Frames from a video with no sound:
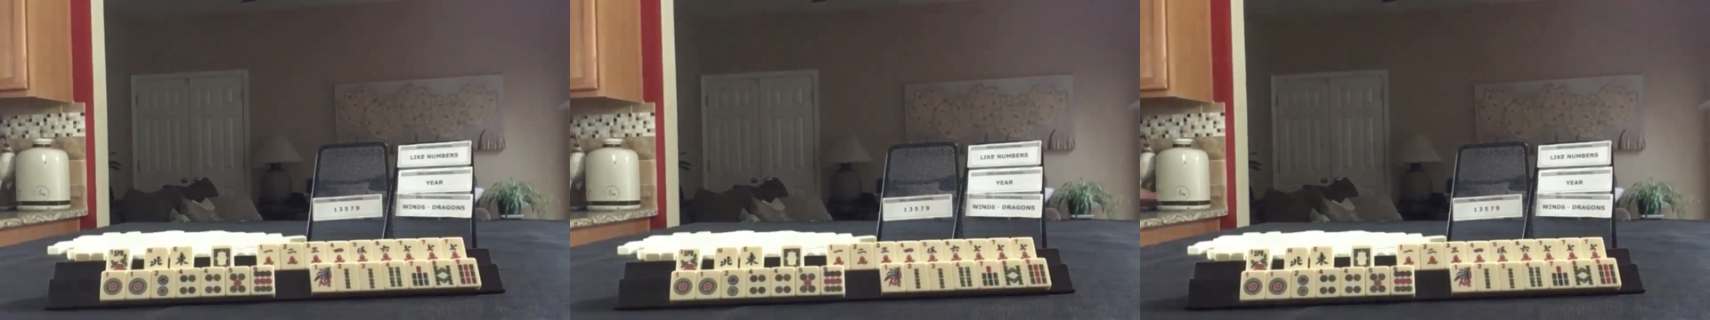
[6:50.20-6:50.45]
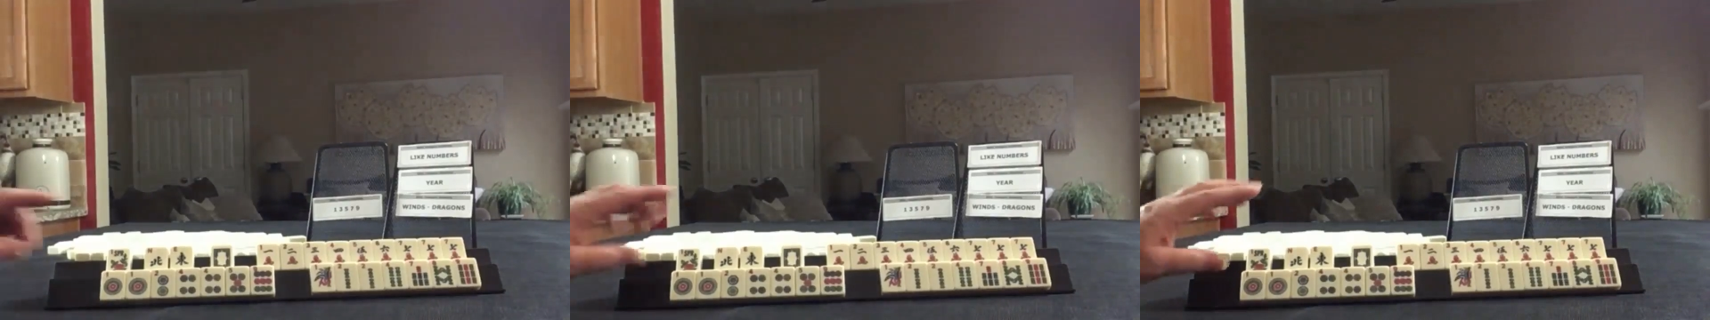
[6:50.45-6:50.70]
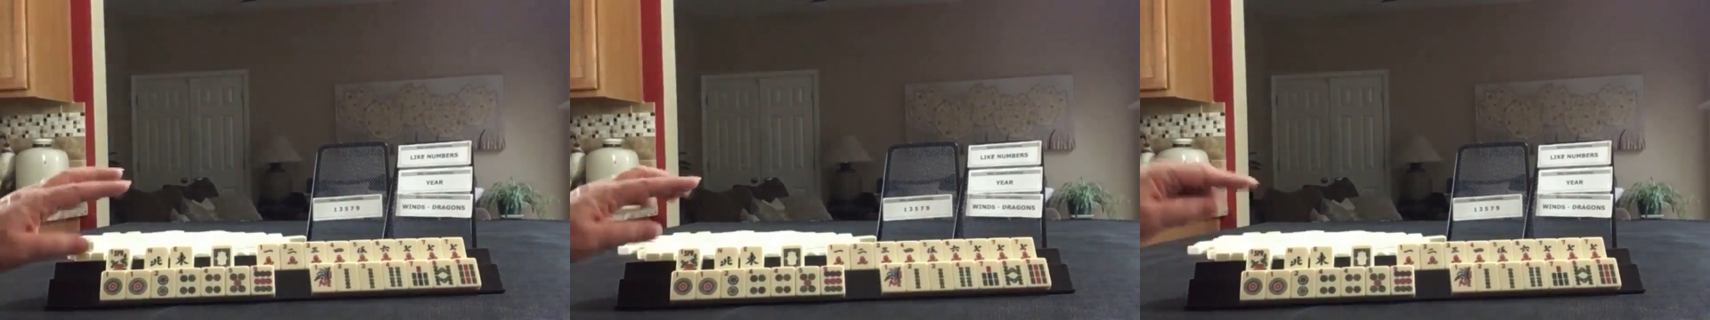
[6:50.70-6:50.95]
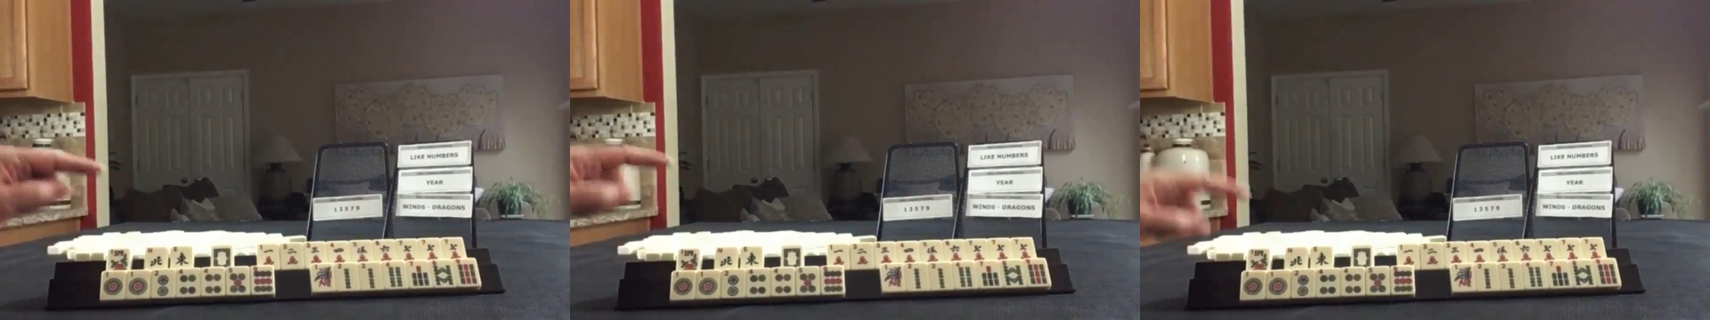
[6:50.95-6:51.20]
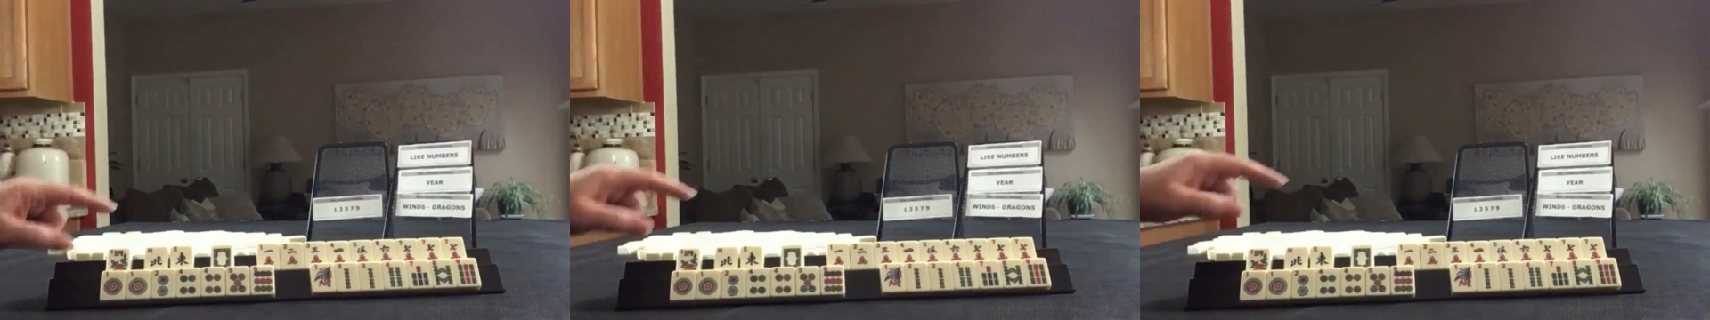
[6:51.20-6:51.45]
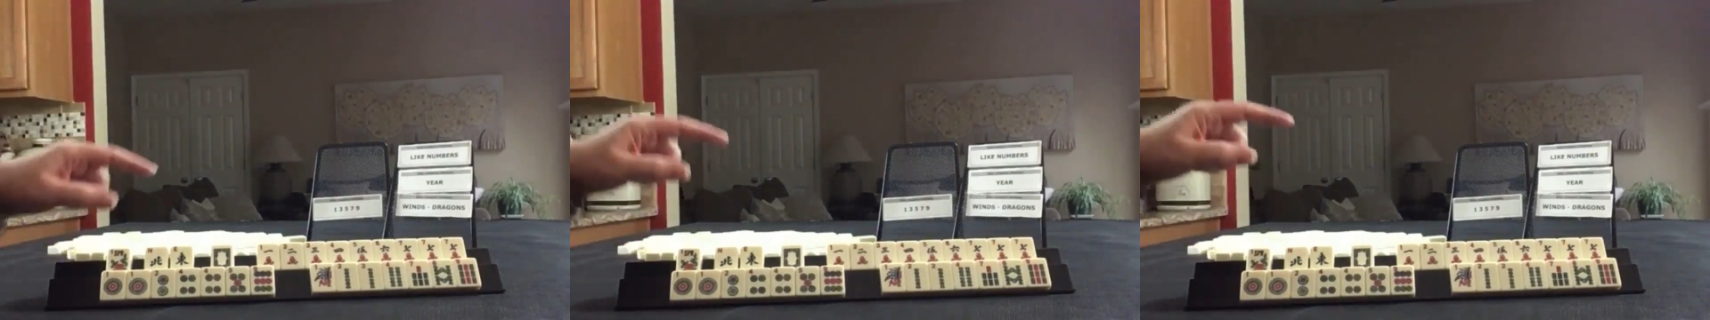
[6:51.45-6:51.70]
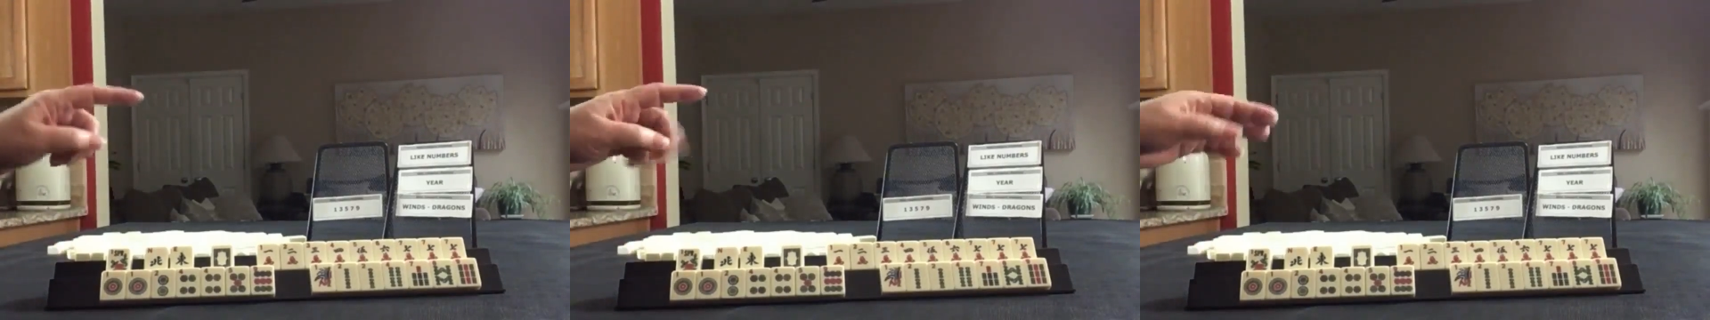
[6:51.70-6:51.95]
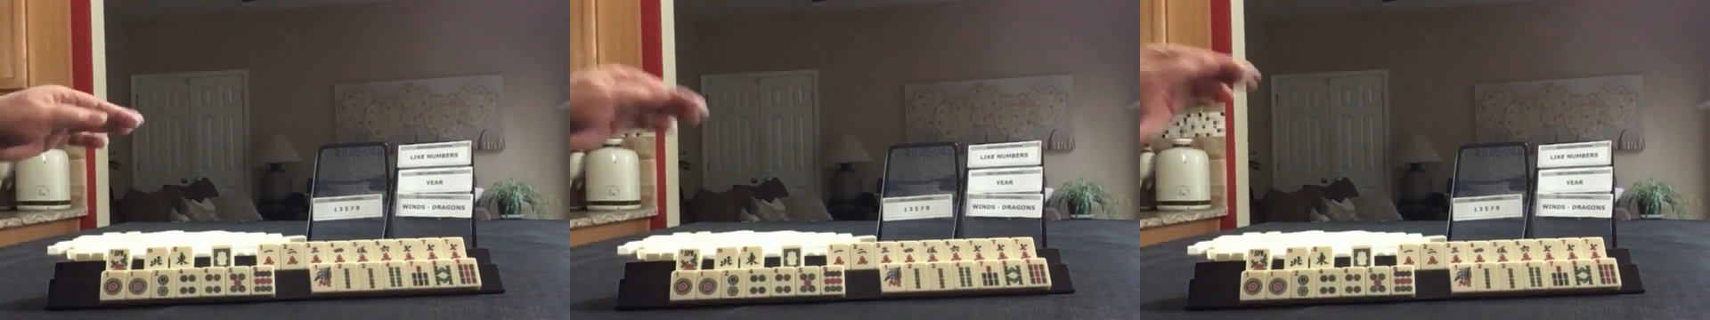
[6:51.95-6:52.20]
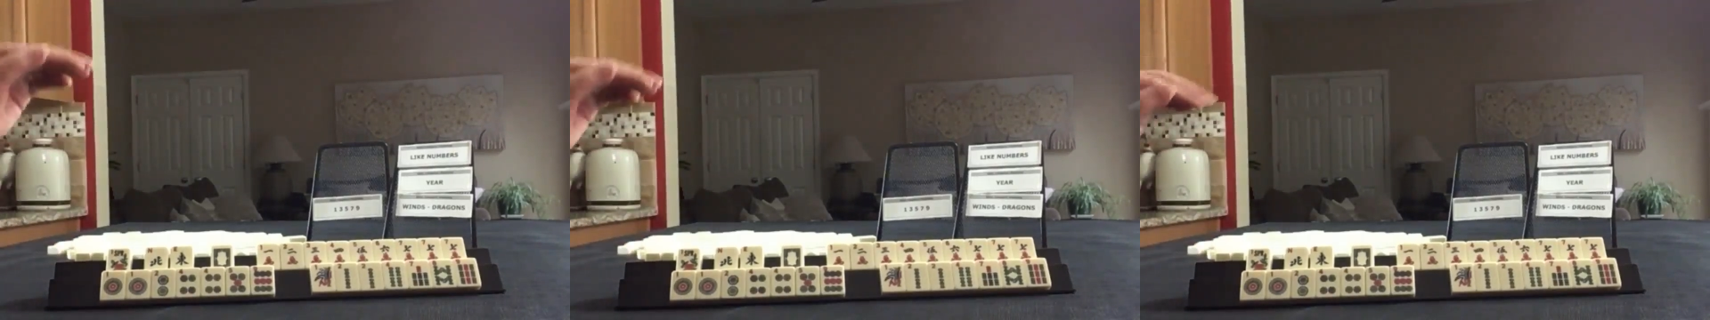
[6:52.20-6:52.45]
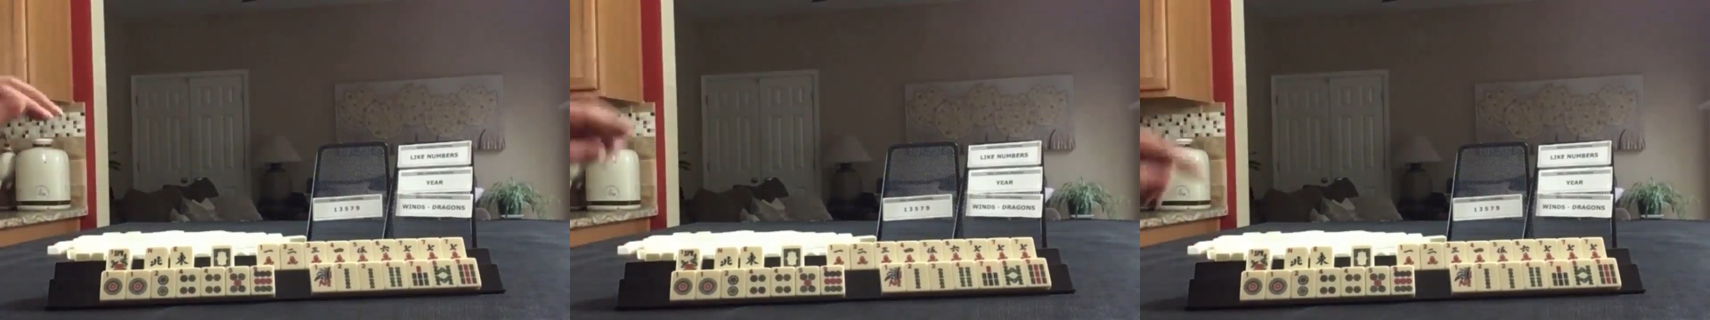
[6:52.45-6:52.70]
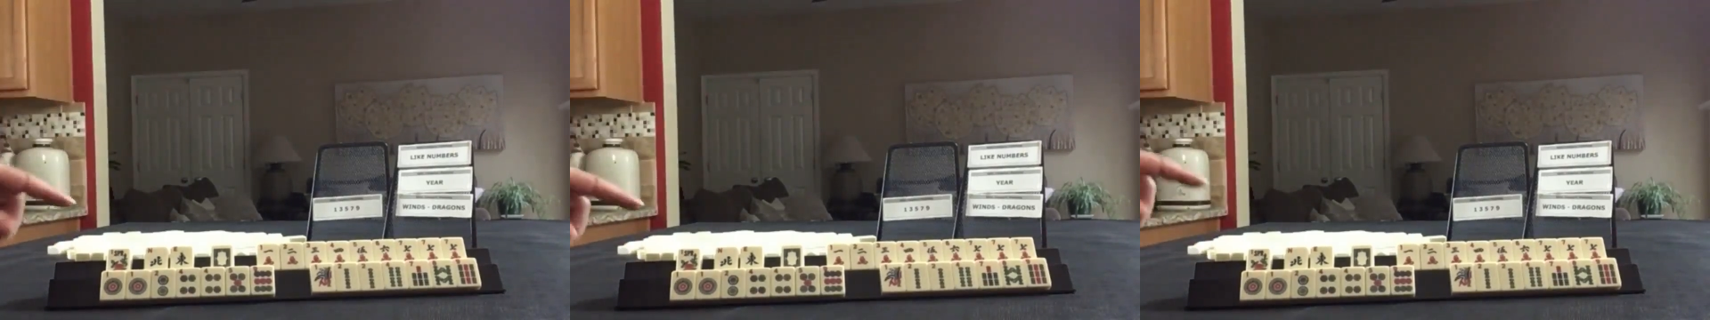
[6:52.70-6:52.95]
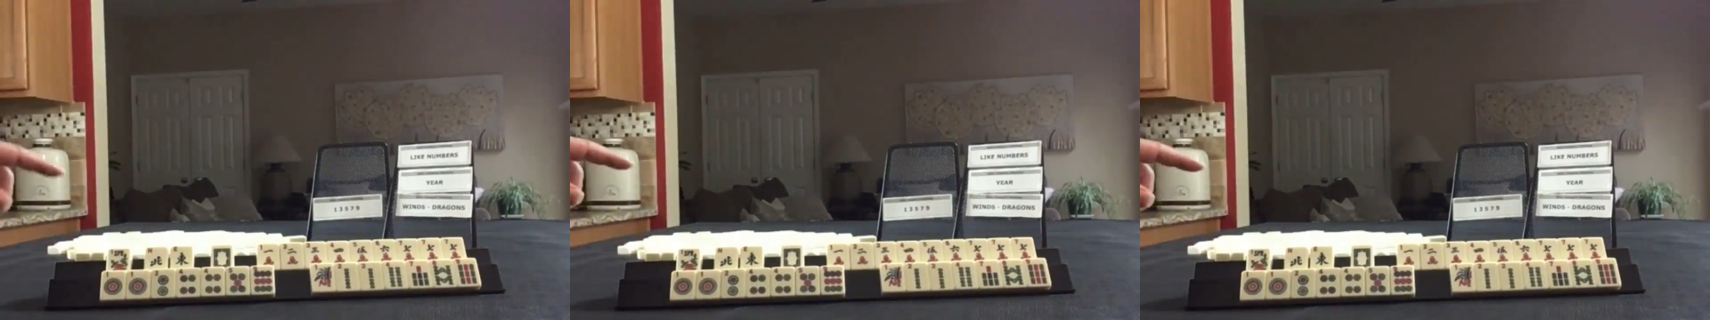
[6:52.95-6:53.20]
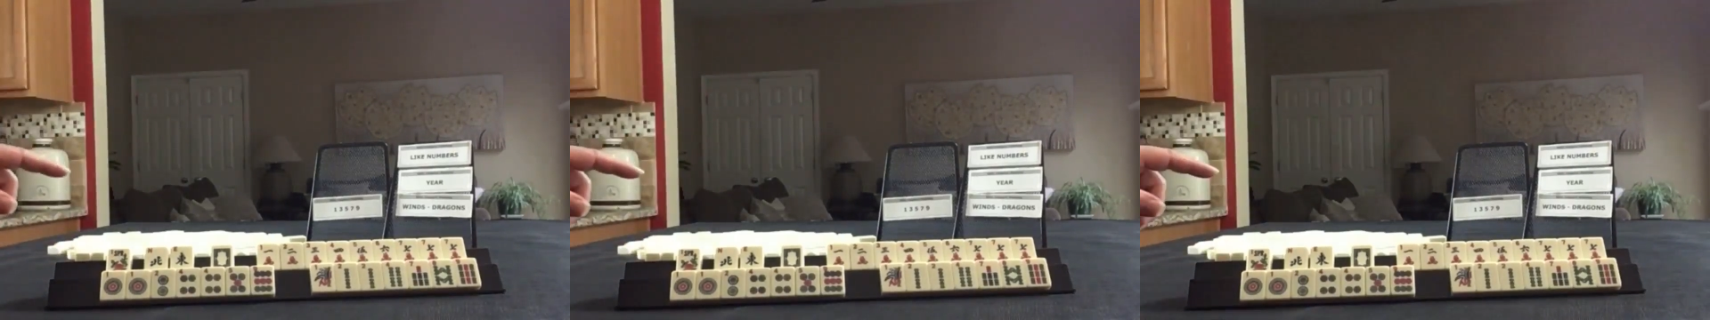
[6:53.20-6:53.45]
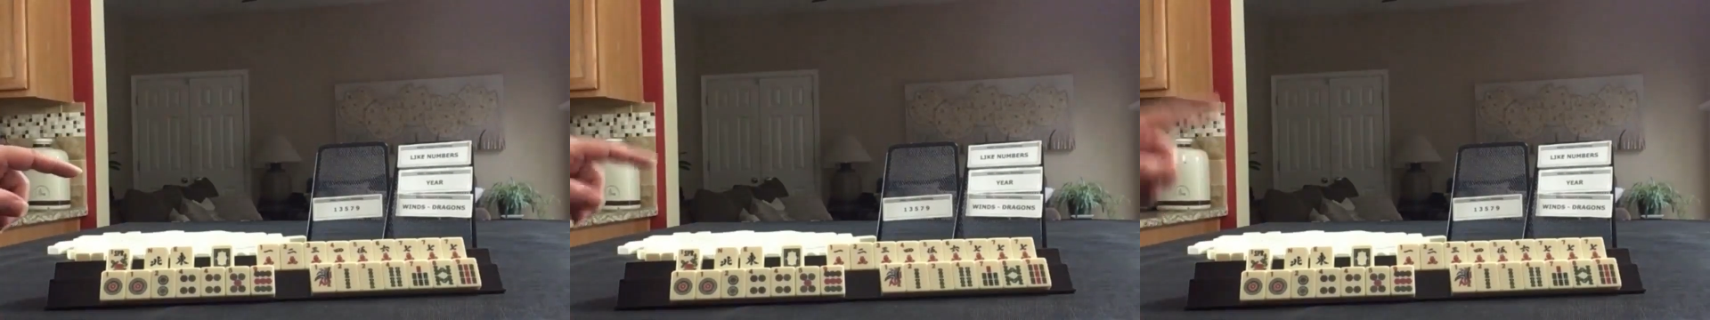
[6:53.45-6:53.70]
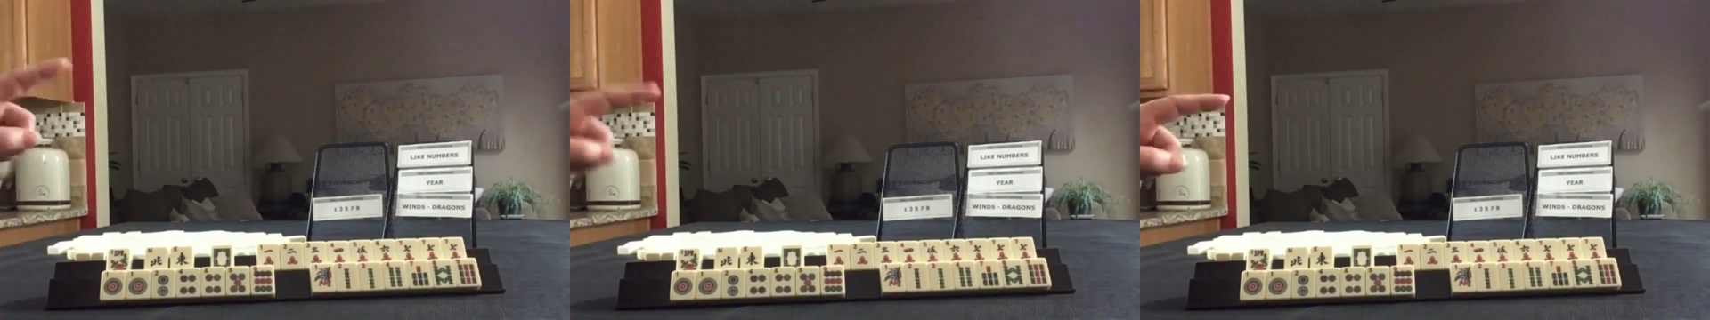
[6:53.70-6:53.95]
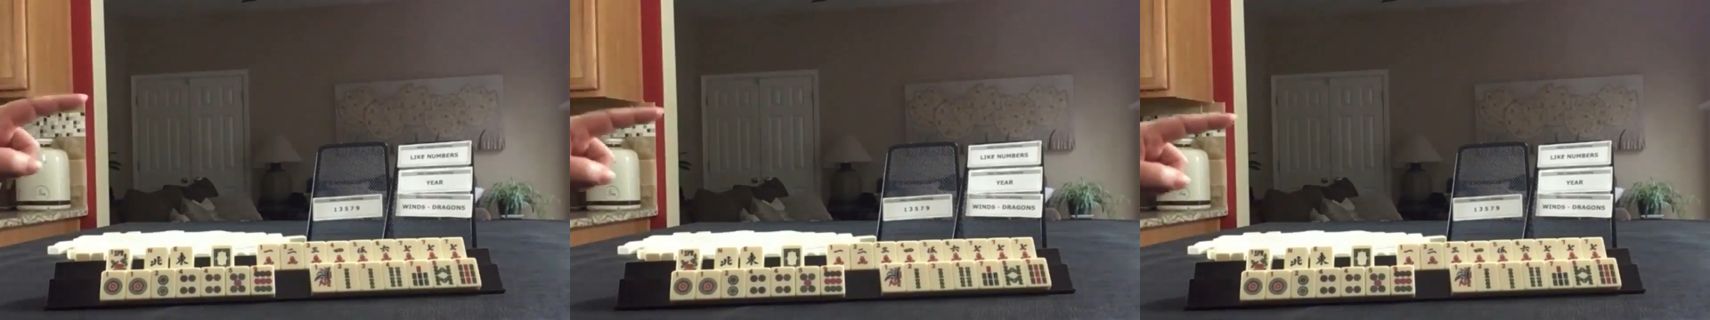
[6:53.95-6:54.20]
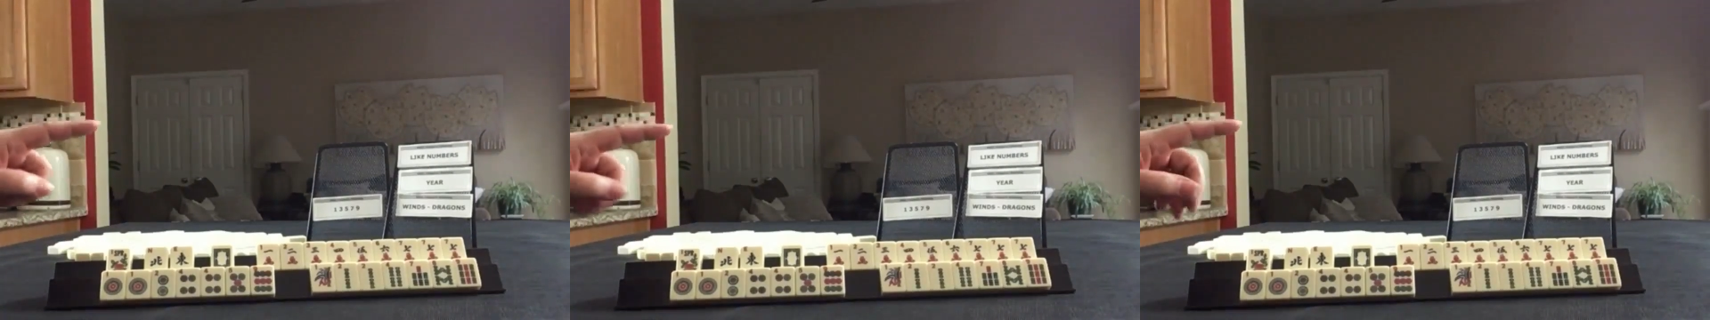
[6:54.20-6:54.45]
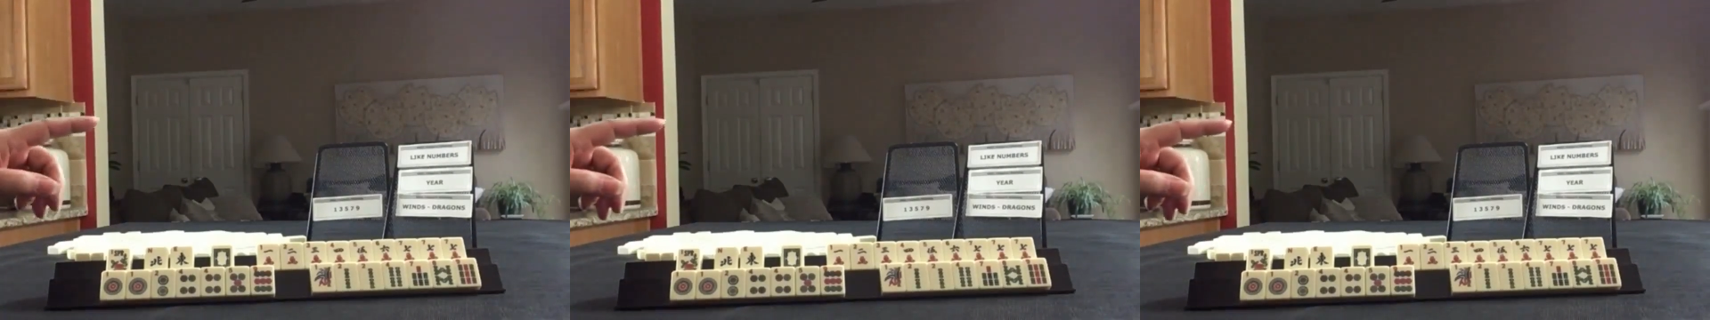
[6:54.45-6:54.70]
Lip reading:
Nobody's mouth can be seen.